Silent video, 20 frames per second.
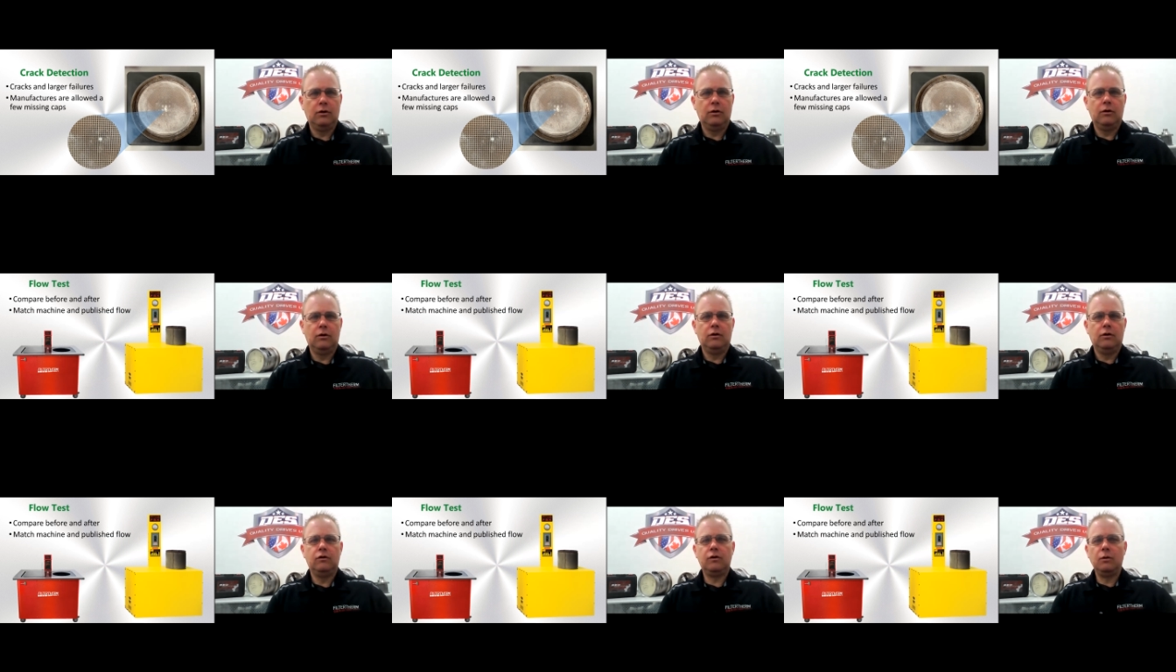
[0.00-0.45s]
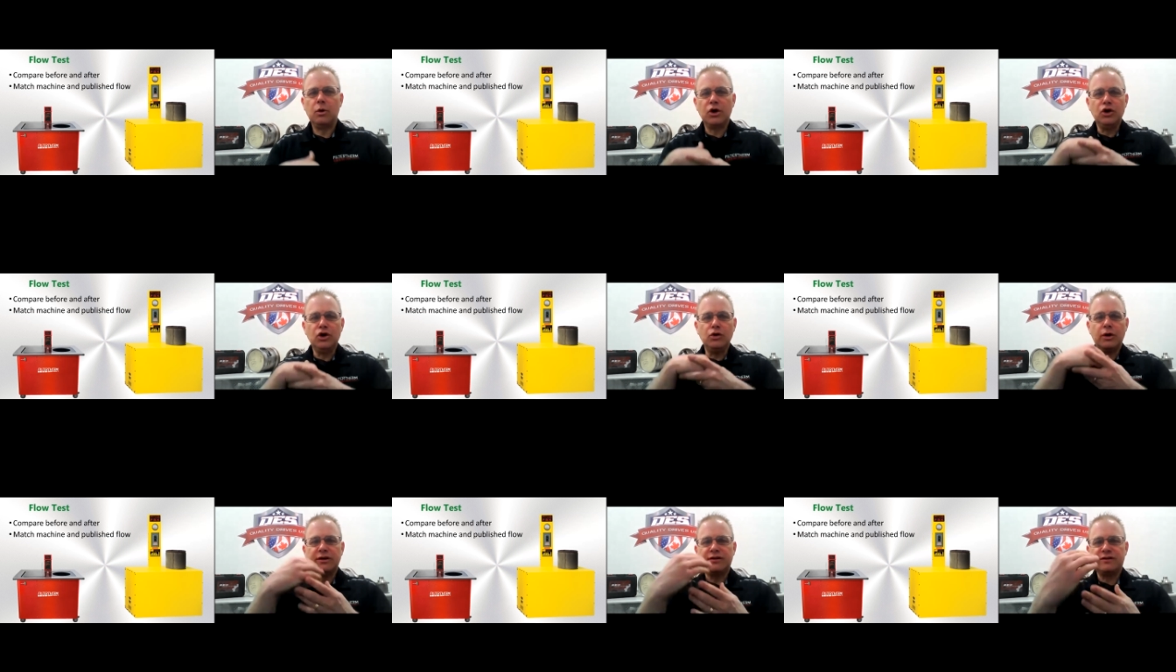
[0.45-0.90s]
So we're going to do
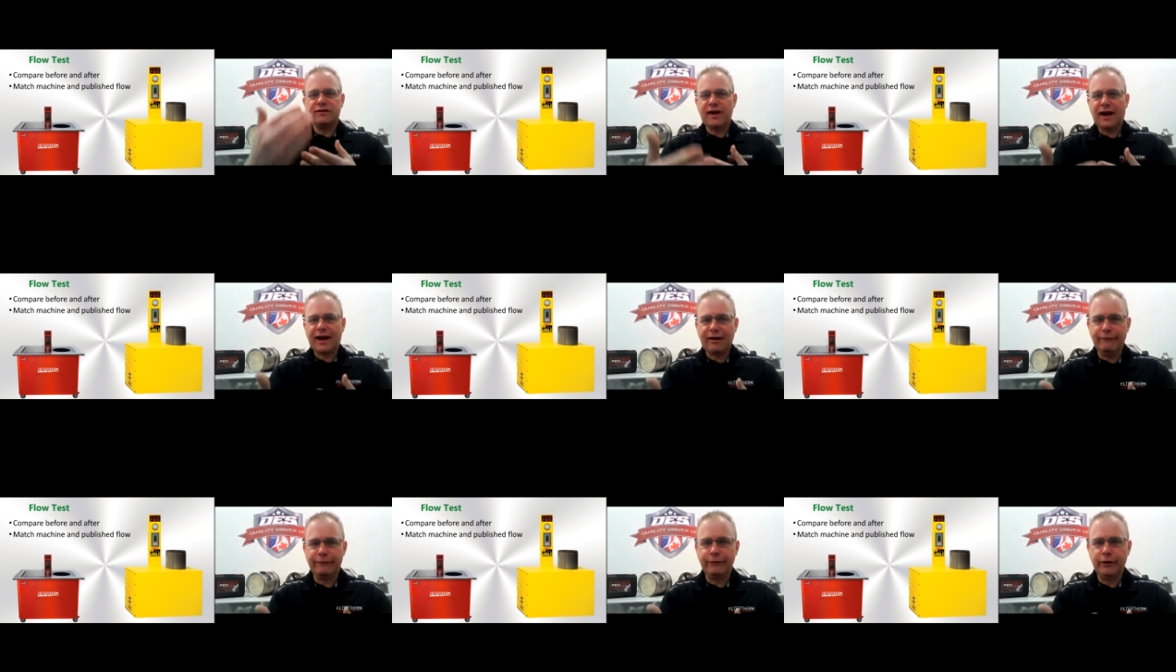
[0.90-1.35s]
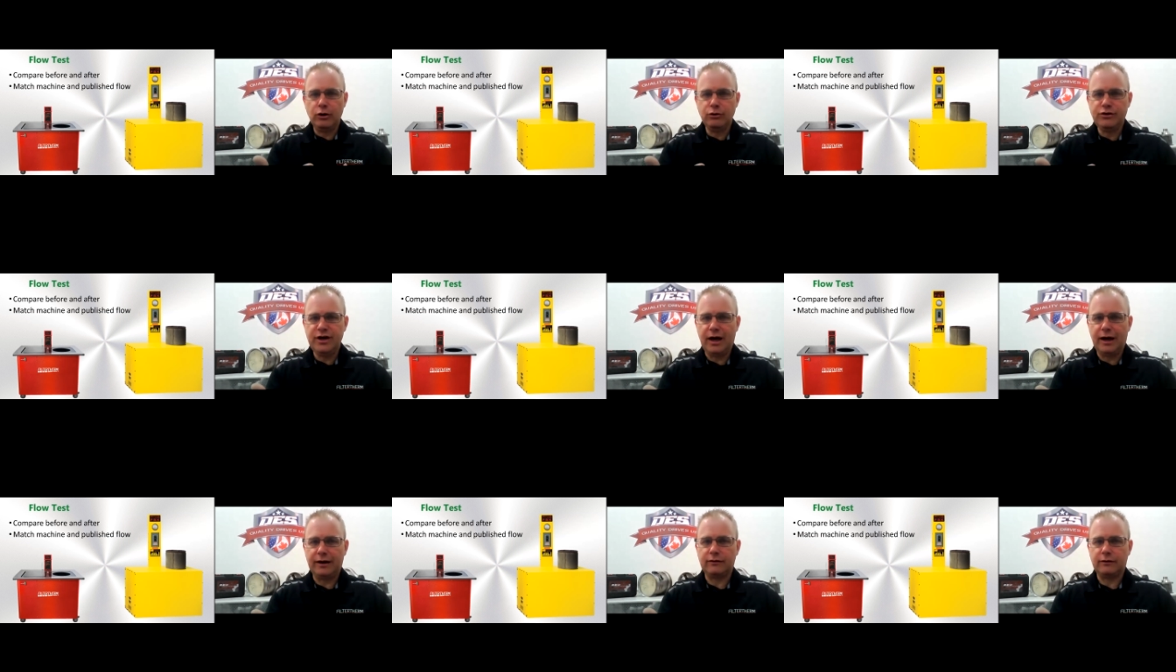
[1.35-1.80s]
our second flow
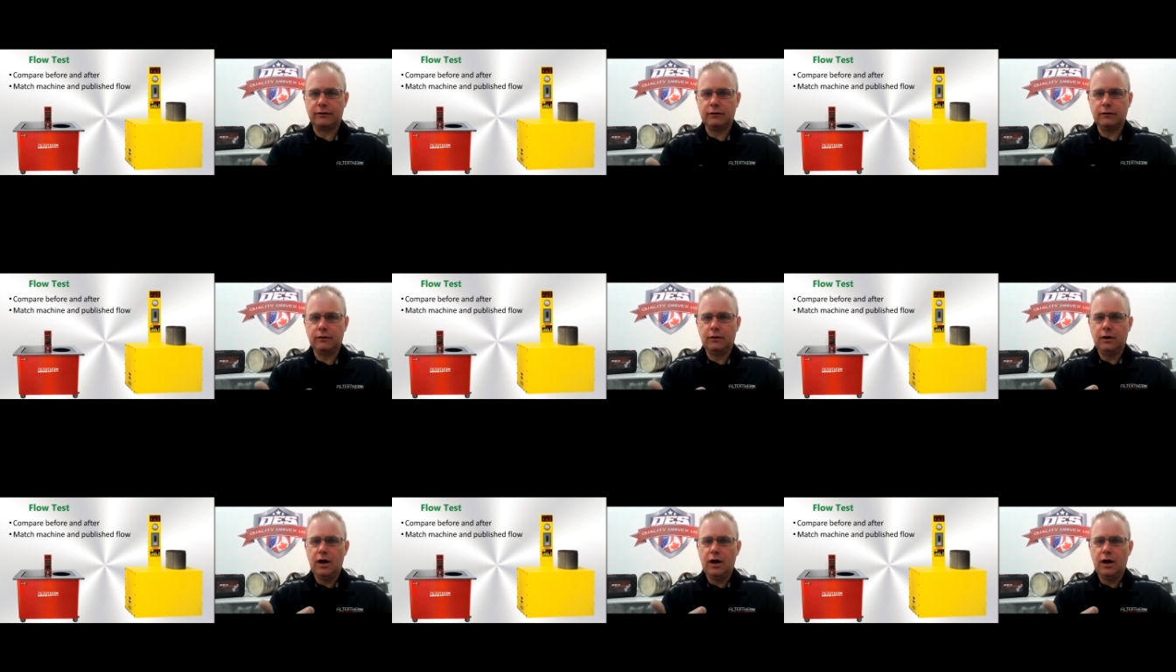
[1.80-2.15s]
test.